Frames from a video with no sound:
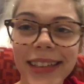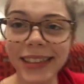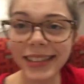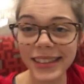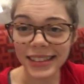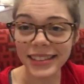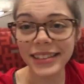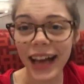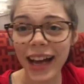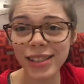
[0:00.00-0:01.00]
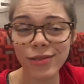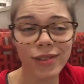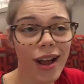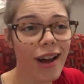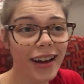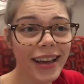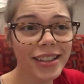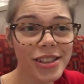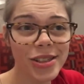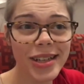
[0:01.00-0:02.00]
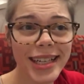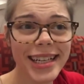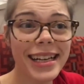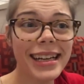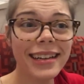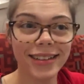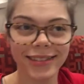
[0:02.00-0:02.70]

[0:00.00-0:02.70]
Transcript: This is the last vlog entry.